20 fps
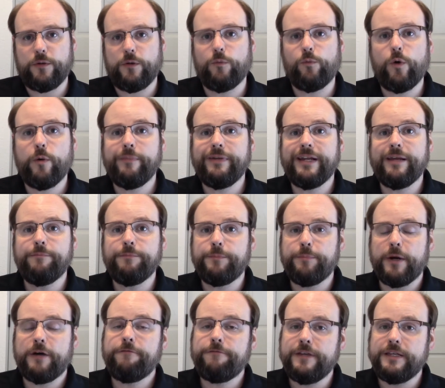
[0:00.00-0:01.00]
a woman named
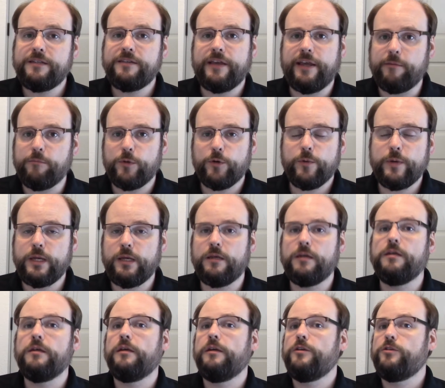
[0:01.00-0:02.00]
Buffy Sainte-Marie.